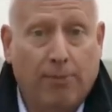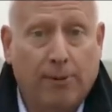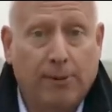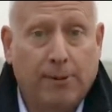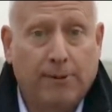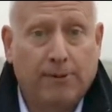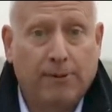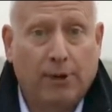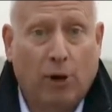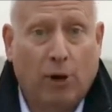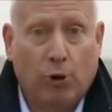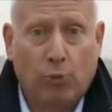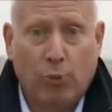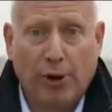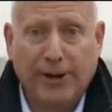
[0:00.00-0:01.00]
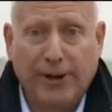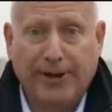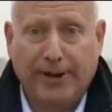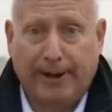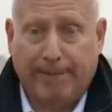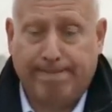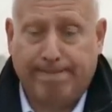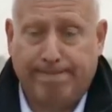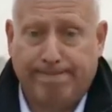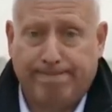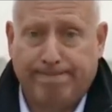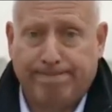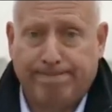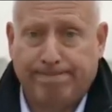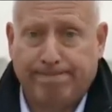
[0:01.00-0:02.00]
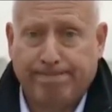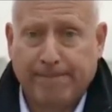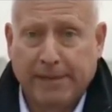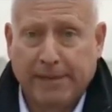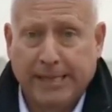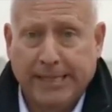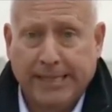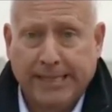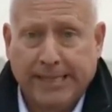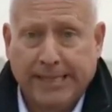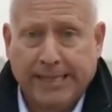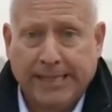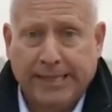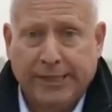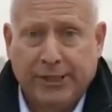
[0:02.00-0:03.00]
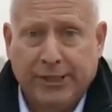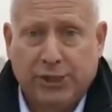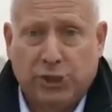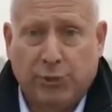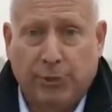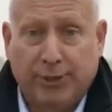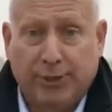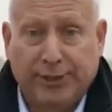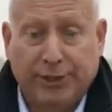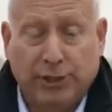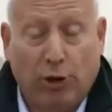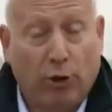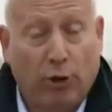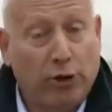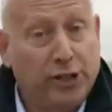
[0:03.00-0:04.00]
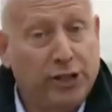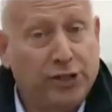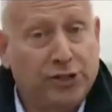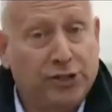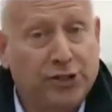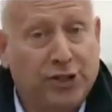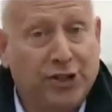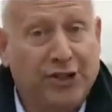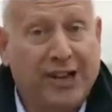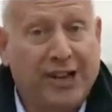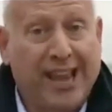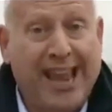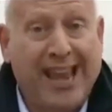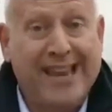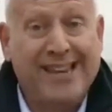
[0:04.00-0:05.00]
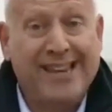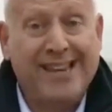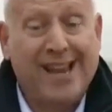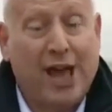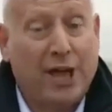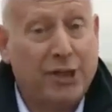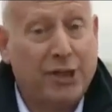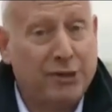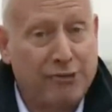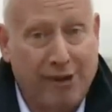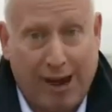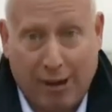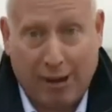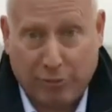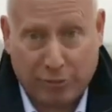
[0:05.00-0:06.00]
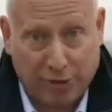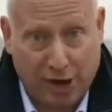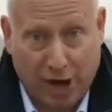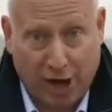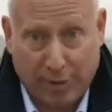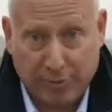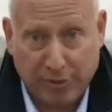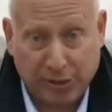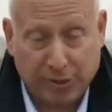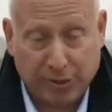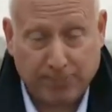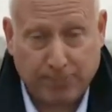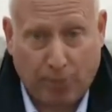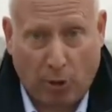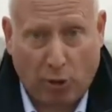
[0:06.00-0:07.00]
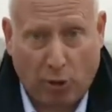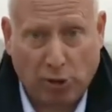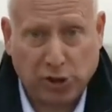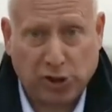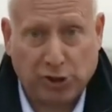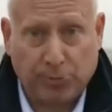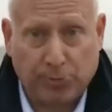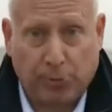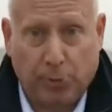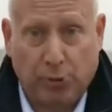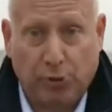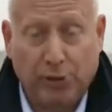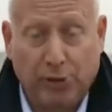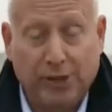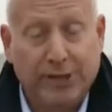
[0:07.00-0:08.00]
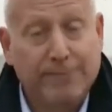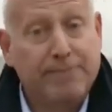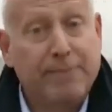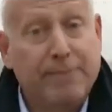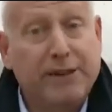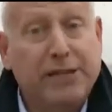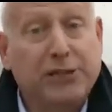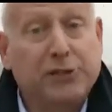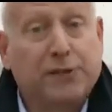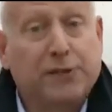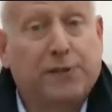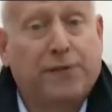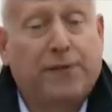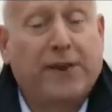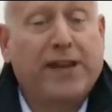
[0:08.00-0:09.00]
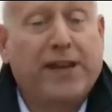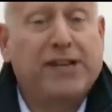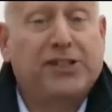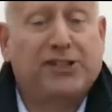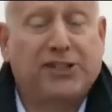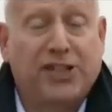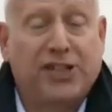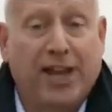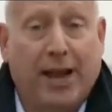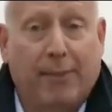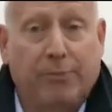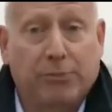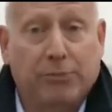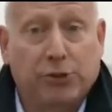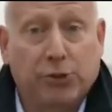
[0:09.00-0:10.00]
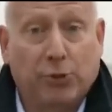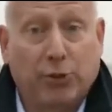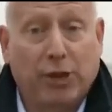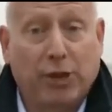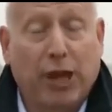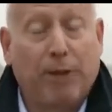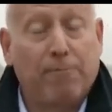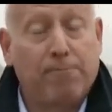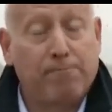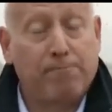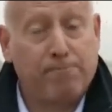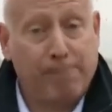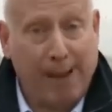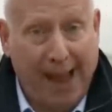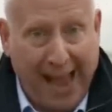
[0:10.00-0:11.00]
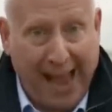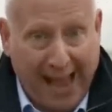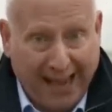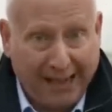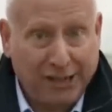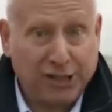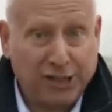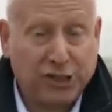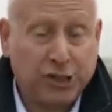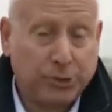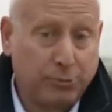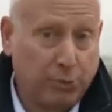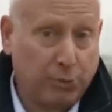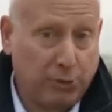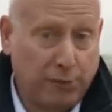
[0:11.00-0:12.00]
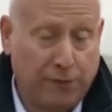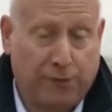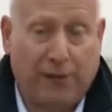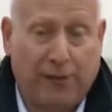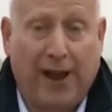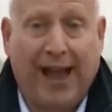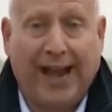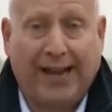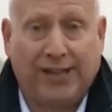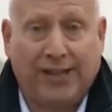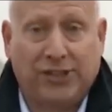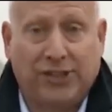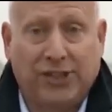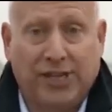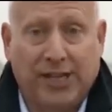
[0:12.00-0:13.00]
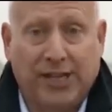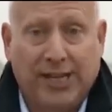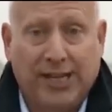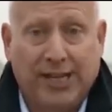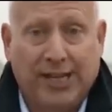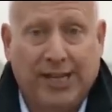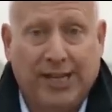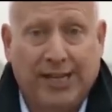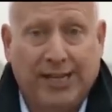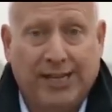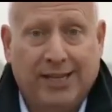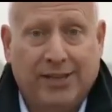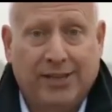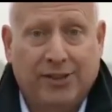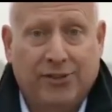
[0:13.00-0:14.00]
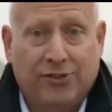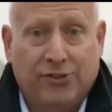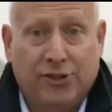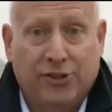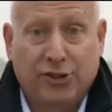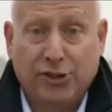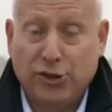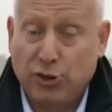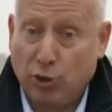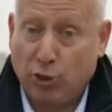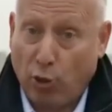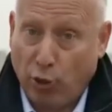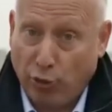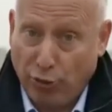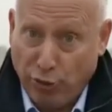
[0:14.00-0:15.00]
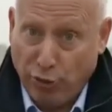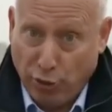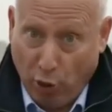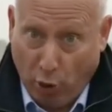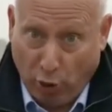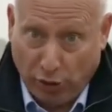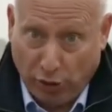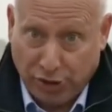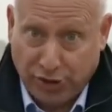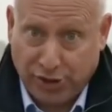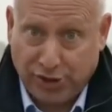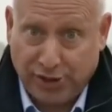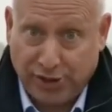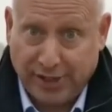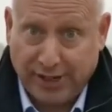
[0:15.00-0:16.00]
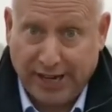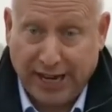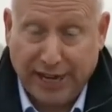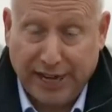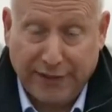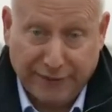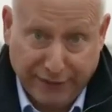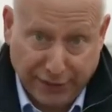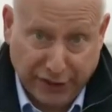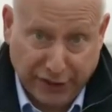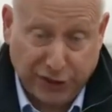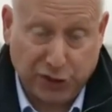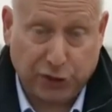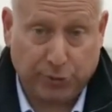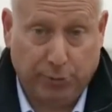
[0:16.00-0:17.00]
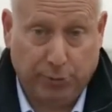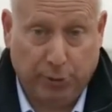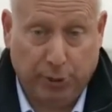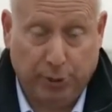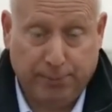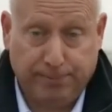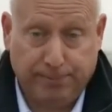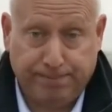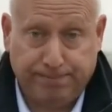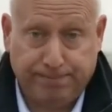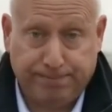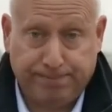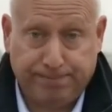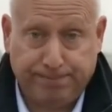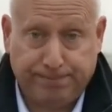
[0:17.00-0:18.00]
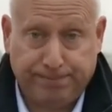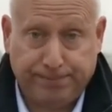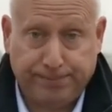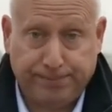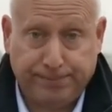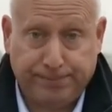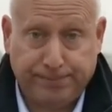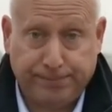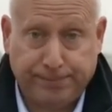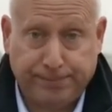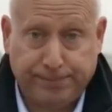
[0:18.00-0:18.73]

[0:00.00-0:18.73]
Officials told the paper there were enough signals to be able to tell the leadership that something was up, but the exact nature of Prigozhin's plans weren't clear until shortly before the mutiny began. President Putin was also told by his own intelligence that Prigozhin was plotting something, the paper reported.